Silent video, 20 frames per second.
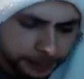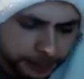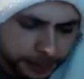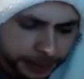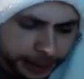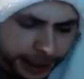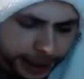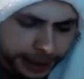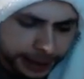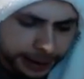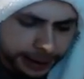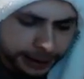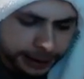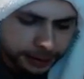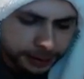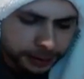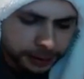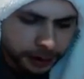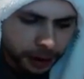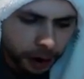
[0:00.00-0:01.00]
Landon,
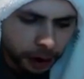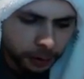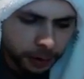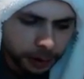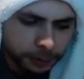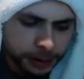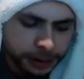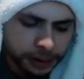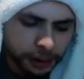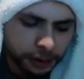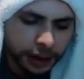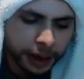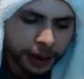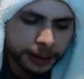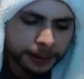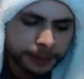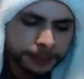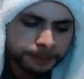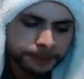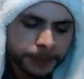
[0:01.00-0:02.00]
Owen, what's going on?